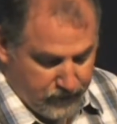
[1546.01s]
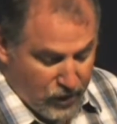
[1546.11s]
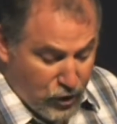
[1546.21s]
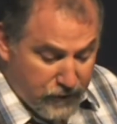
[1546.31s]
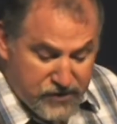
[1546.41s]

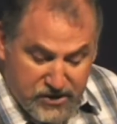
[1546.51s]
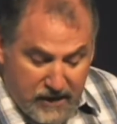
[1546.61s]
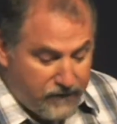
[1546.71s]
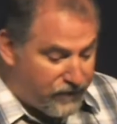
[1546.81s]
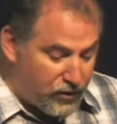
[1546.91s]
You have
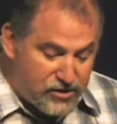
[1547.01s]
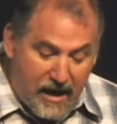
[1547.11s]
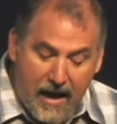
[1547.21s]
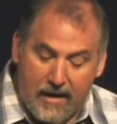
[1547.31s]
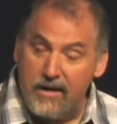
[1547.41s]
seen
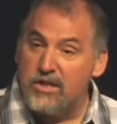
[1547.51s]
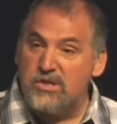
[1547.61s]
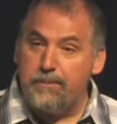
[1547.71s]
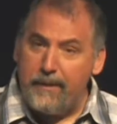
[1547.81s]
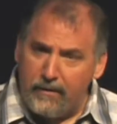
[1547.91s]
firsthand and
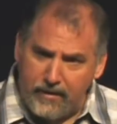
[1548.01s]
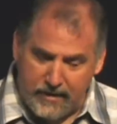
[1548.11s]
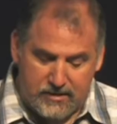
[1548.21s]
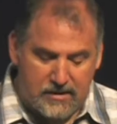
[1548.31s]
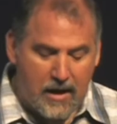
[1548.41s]

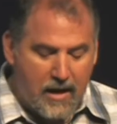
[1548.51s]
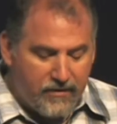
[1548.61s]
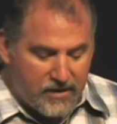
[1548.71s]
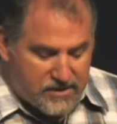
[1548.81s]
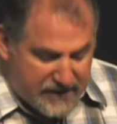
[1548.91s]
experienced
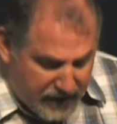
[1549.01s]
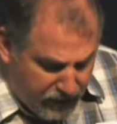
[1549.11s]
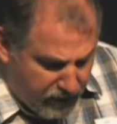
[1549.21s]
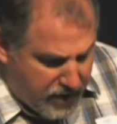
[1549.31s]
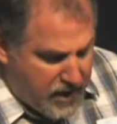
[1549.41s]
the
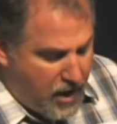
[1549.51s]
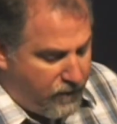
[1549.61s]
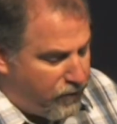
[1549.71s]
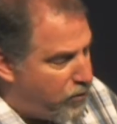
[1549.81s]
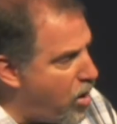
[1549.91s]
tyranny
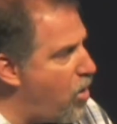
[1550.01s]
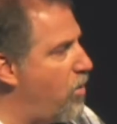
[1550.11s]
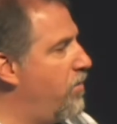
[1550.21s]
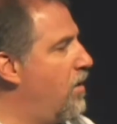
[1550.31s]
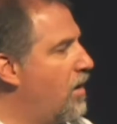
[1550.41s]
of
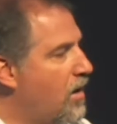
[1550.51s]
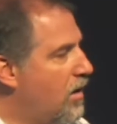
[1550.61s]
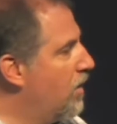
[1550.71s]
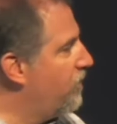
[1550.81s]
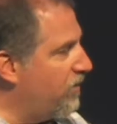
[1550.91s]
Rome
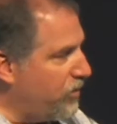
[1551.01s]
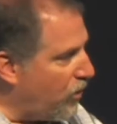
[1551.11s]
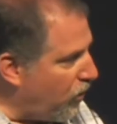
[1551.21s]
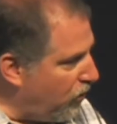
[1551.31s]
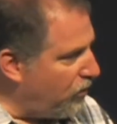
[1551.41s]
from
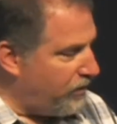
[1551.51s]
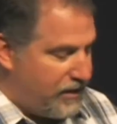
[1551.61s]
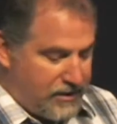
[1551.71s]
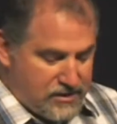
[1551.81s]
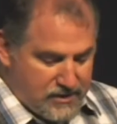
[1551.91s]
your
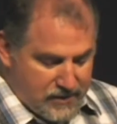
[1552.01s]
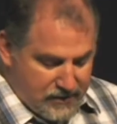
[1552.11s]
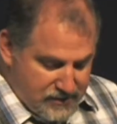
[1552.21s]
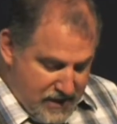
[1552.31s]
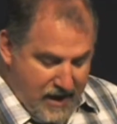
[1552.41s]
earliest
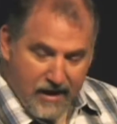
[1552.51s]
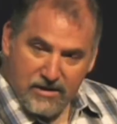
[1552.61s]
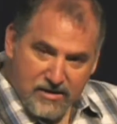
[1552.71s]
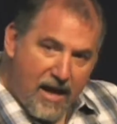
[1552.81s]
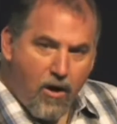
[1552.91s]

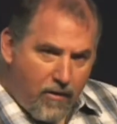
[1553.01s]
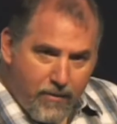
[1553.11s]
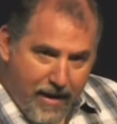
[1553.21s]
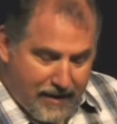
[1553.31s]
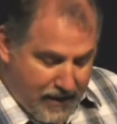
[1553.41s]
days. They are the
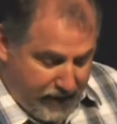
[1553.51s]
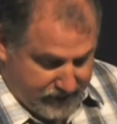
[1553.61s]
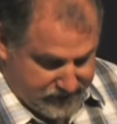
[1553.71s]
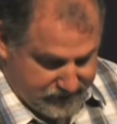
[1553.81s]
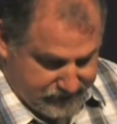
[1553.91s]
bad
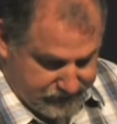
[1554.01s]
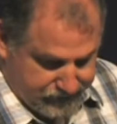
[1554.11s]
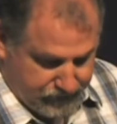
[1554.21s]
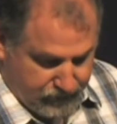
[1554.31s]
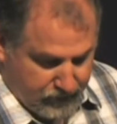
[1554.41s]
guys.
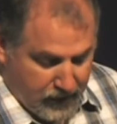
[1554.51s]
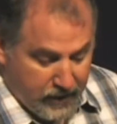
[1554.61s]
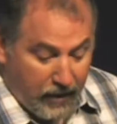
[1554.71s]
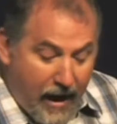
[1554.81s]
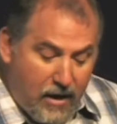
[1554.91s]

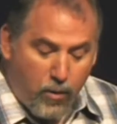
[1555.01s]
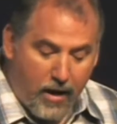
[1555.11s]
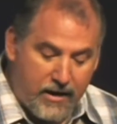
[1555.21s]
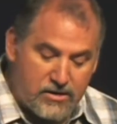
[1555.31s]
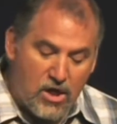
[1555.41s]

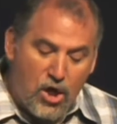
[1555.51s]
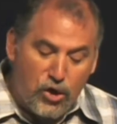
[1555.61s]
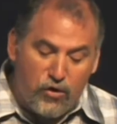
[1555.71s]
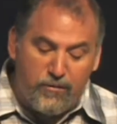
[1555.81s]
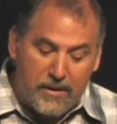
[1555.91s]
Likewise,
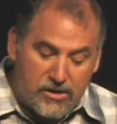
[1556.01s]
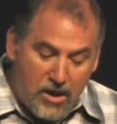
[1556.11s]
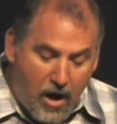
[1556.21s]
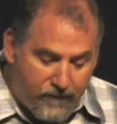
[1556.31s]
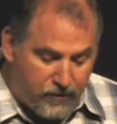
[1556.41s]
you have been
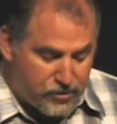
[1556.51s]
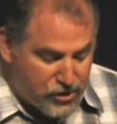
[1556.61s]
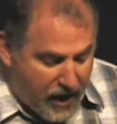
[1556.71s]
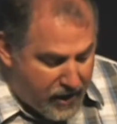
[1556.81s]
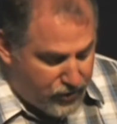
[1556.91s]
taught from
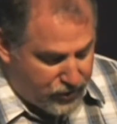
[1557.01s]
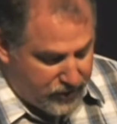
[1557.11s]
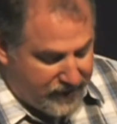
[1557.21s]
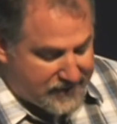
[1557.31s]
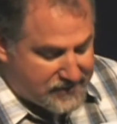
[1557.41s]

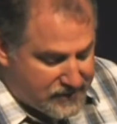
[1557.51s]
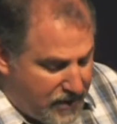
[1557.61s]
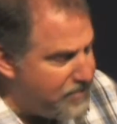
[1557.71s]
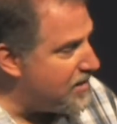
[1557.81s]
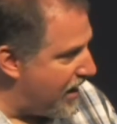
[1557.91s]
childhood that
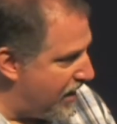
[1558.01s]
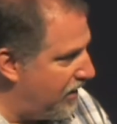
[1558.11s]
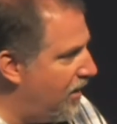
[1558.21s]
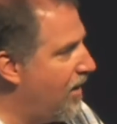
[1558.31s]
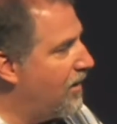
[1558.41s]

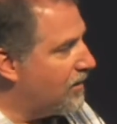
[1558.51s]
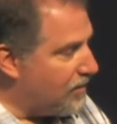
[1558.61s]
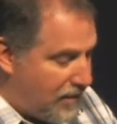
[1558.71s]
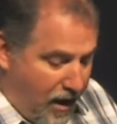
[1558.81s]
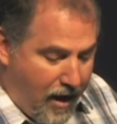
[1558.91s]
someday
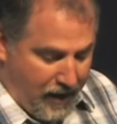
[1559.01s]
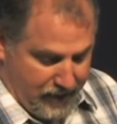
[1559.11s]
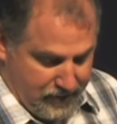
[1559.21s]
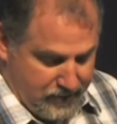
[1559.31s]
God